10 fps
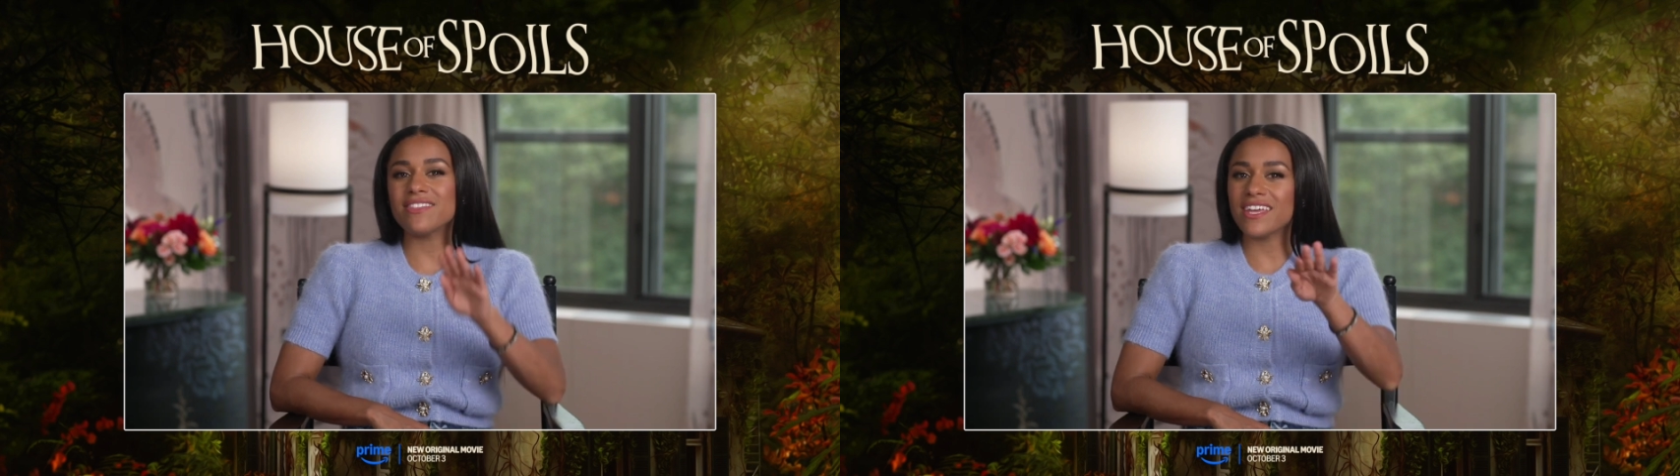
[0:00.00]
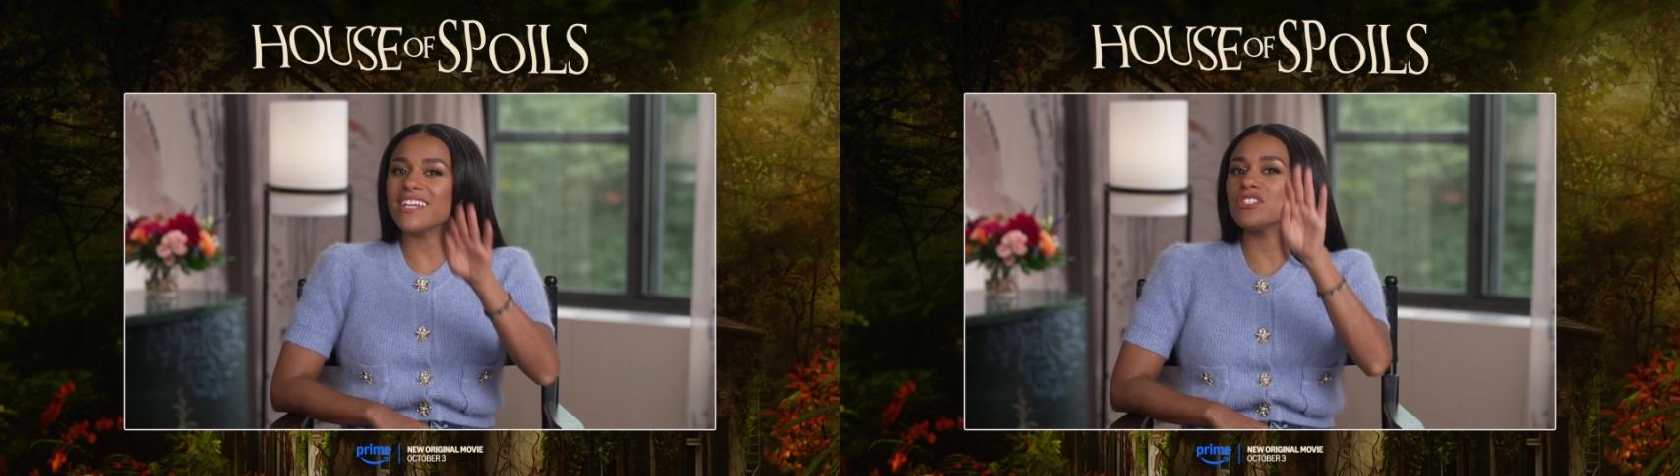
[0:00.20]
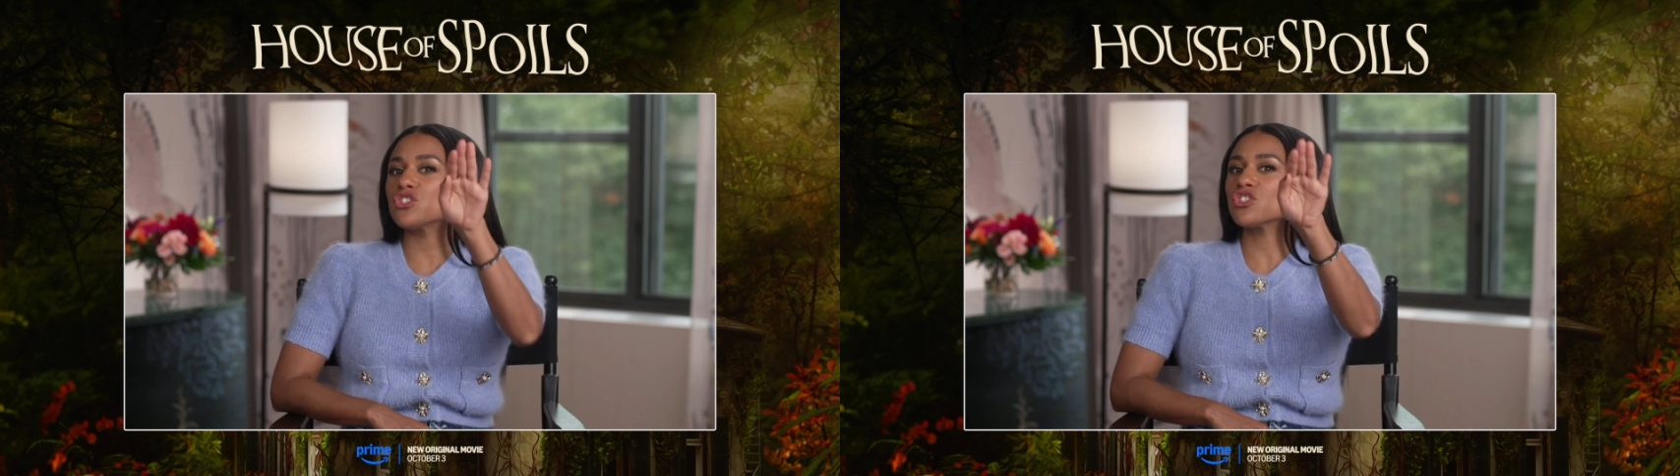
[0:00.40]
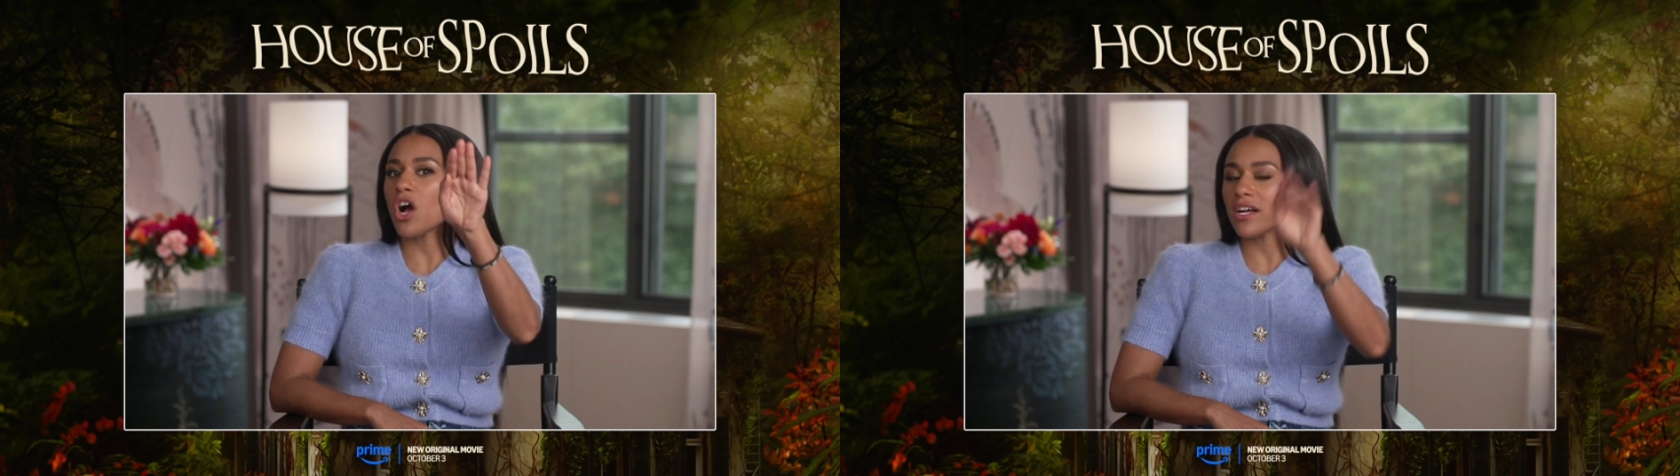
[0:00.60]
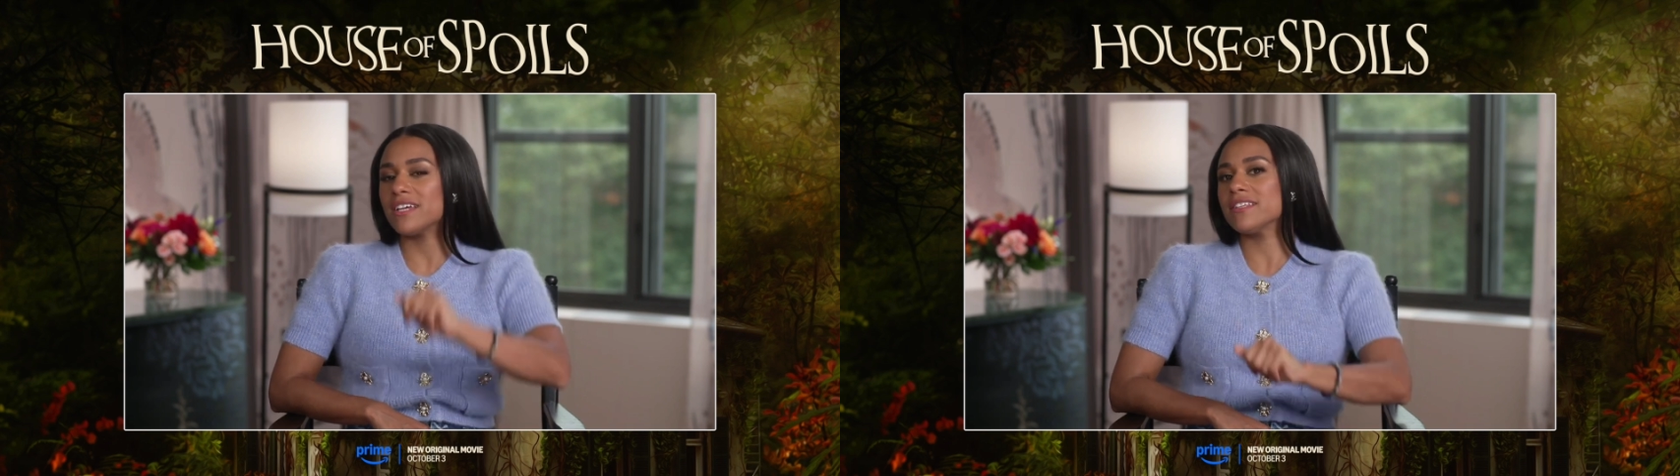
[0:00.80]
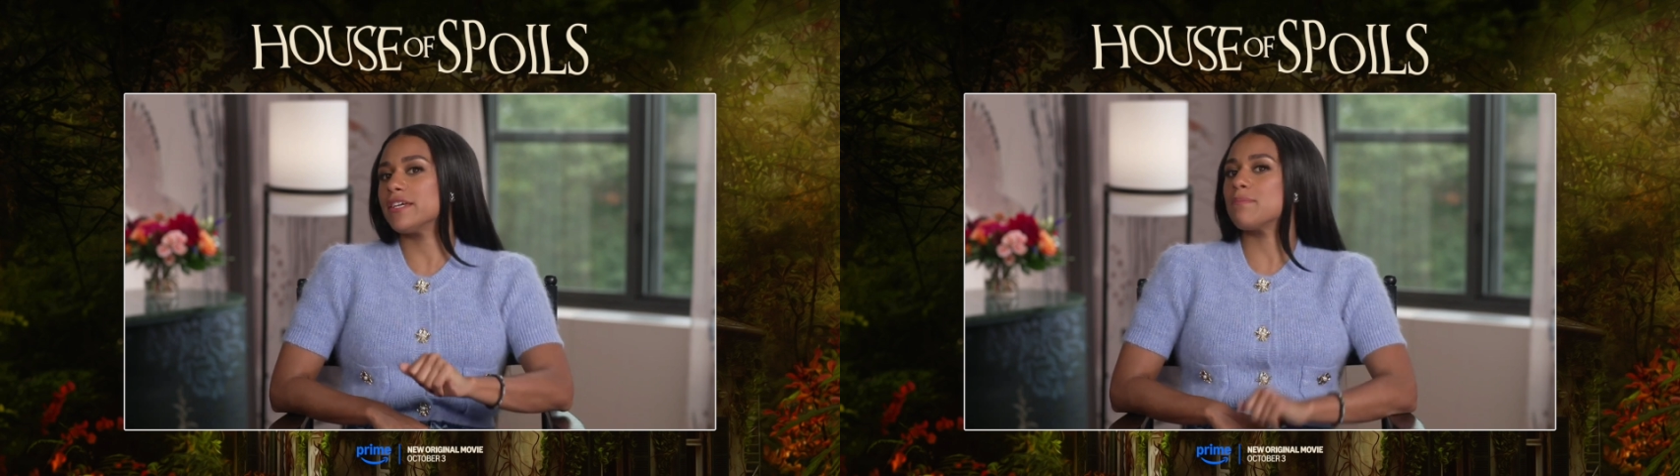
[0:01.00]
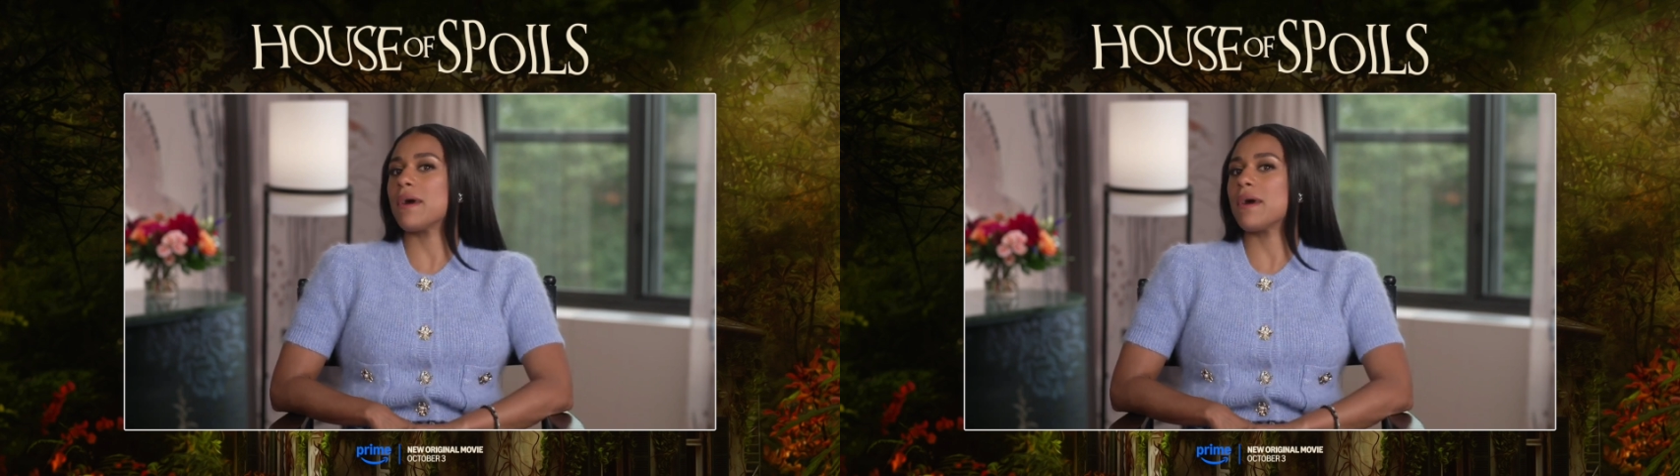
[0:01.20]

I think it's shockingly